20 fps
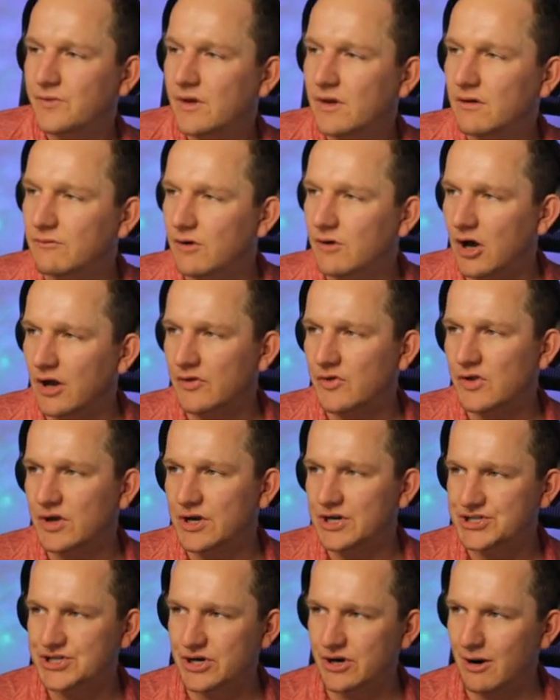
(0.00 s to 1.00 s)
Not so
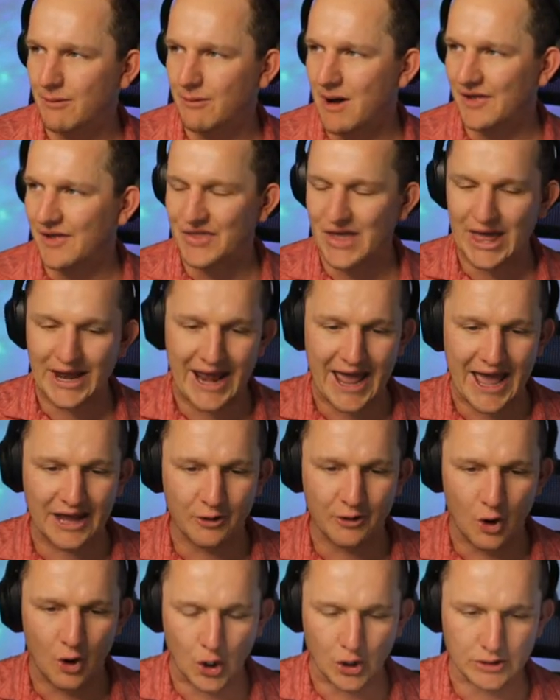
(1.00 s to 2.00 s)
sure about that at
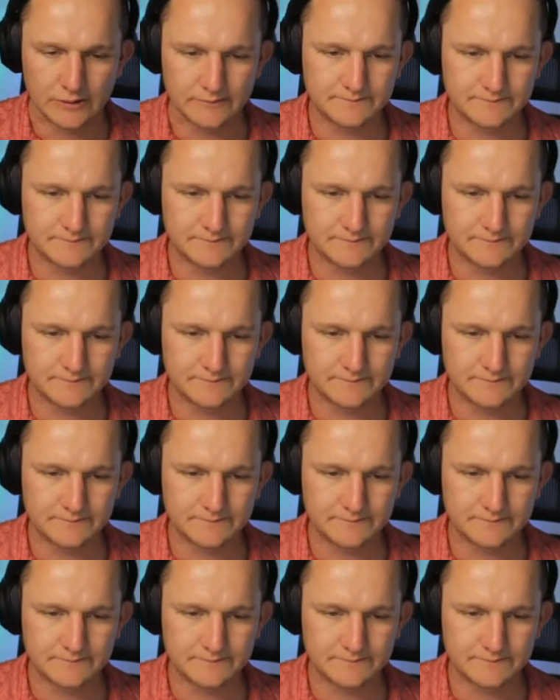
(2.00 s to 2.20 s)
all.